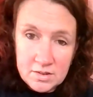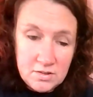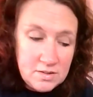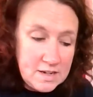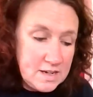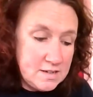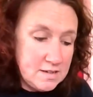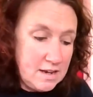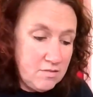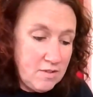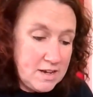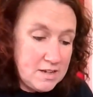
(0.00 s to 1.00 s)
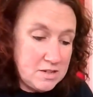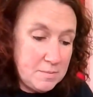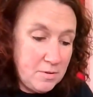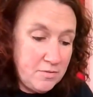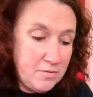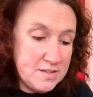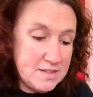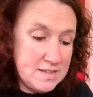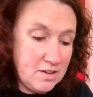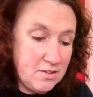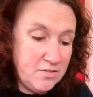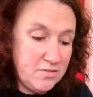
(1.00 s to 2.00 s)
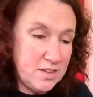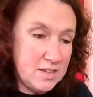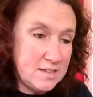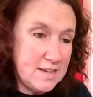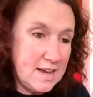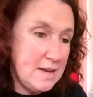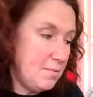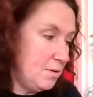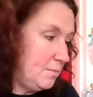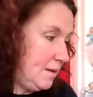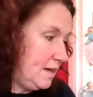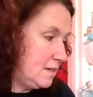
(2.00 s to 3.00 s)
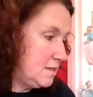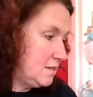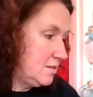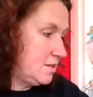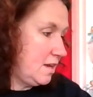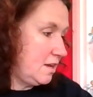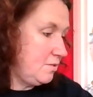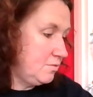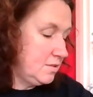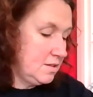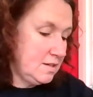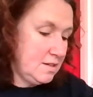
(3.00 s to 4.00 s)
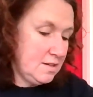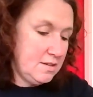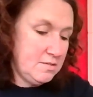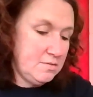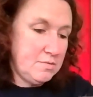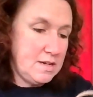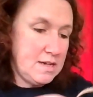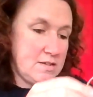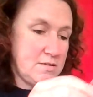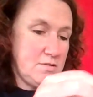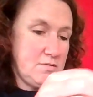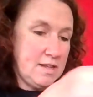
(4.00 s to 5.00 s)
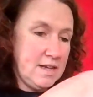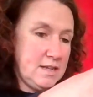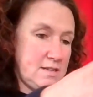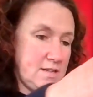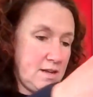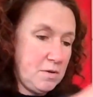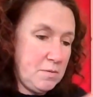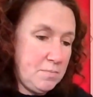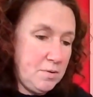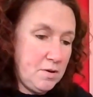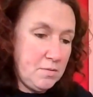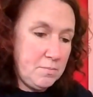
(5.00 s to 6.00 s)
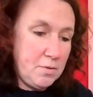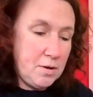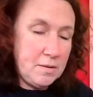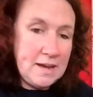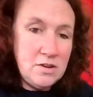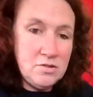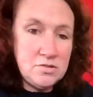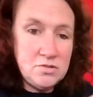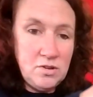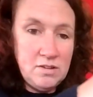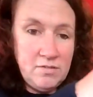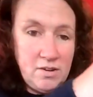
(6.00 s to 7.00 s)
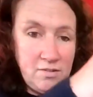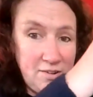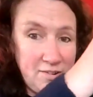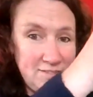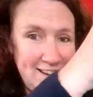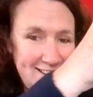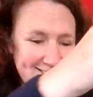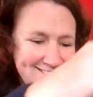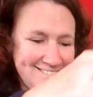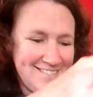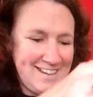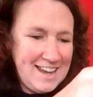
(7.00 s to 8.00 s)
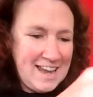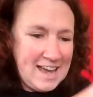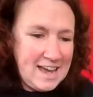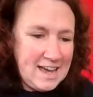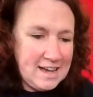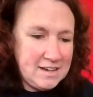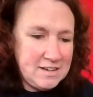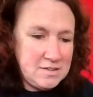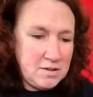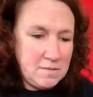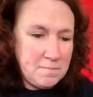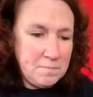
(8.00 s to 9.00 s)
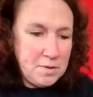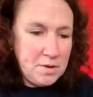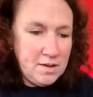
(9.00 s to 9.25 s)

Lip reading: you need it raised up off the table a bit. So we do this and we get your toilet roll holder, and you can